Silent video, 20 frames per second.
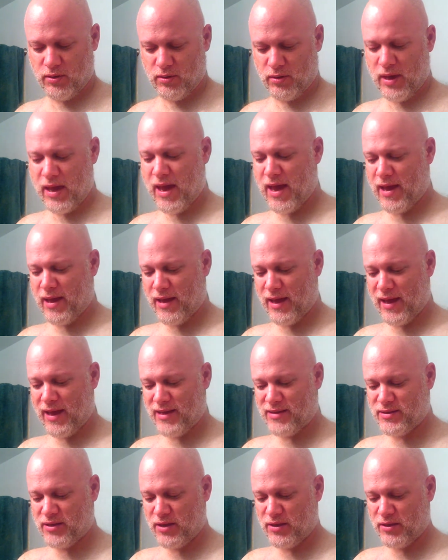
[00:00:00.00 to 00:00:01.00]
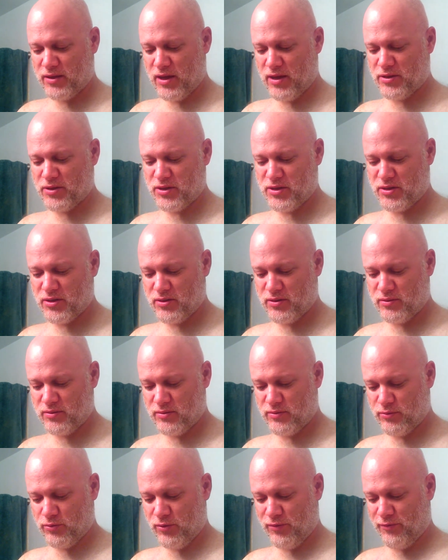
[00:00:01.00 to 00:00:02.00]
yeah, I guess I'll just
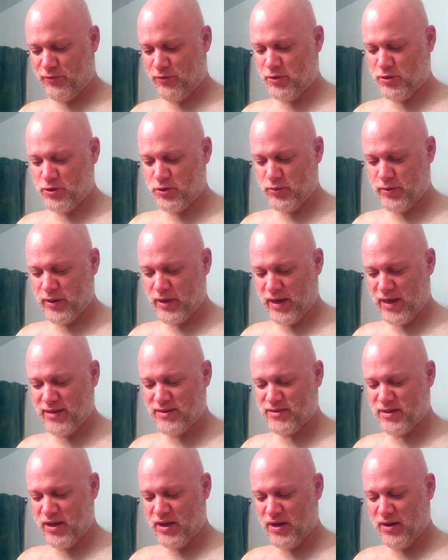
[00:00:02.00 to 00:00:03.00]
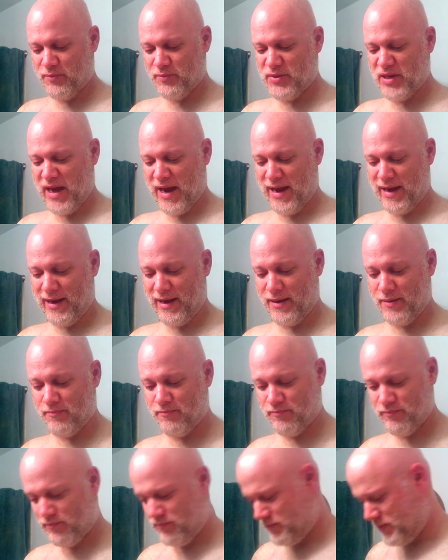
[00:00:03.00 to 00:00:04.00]
refer to it as
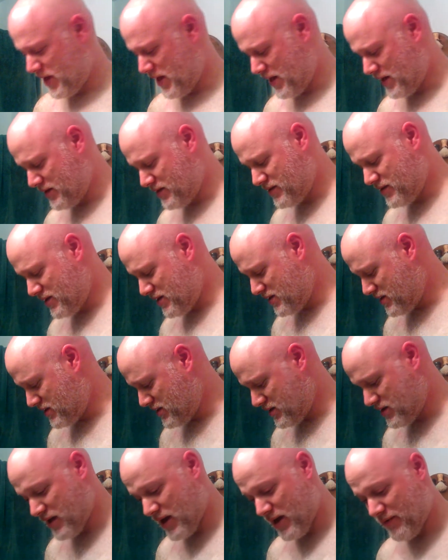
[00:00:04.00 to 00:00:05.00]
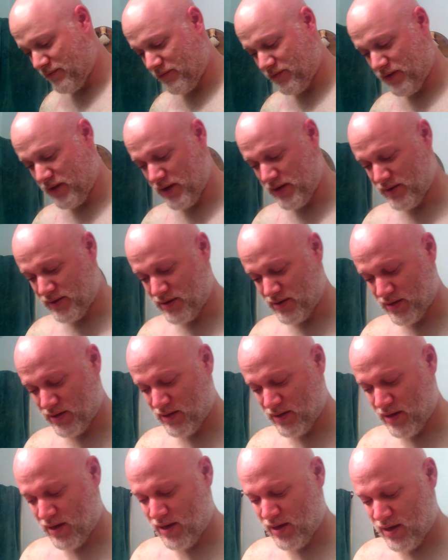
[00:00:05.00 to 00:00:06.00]
unobtainium, because this stuff is
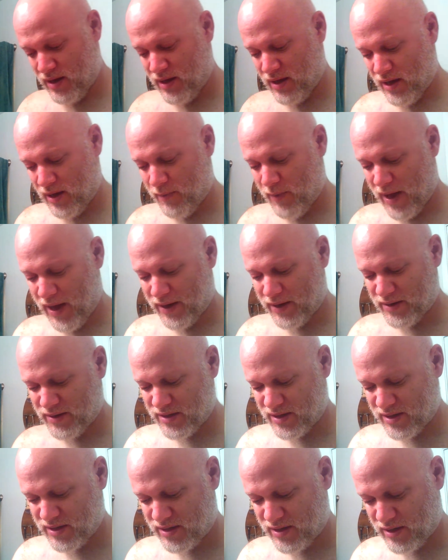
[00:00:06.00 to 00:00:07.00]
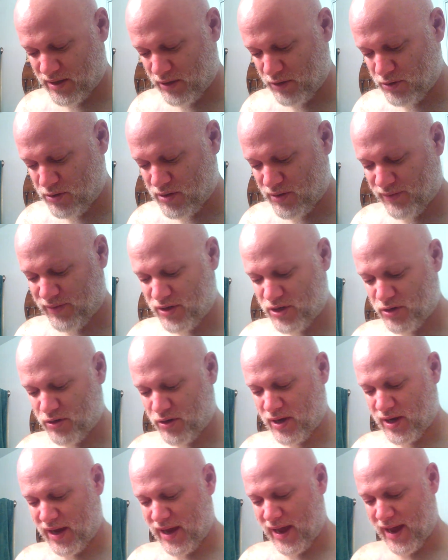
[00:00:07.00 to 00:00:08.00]
about as exclusive as you
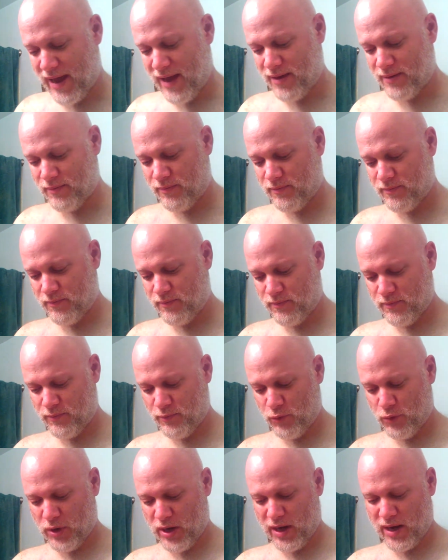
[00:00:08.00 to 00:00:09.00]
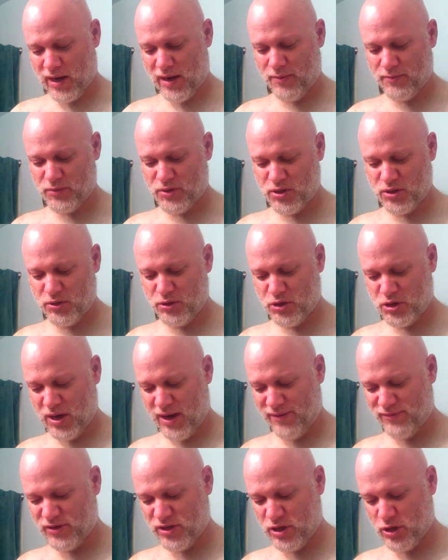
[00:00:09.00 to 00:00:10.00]
can get when it comes to
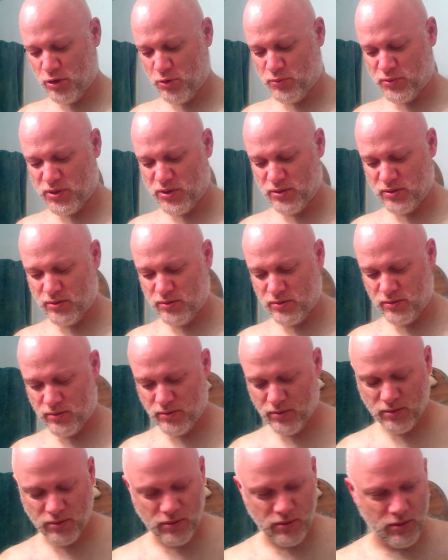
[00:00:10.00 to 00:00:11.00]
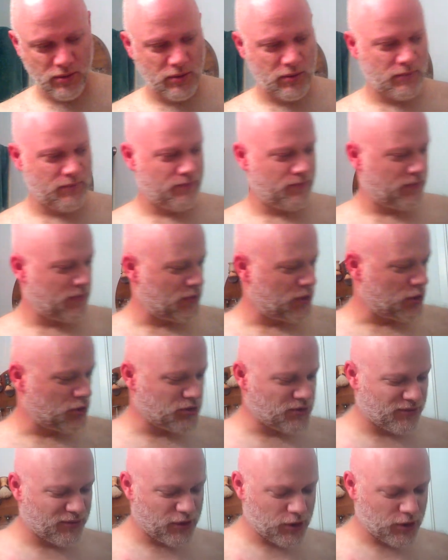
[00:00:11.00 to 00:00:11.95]
shave soaps. Those of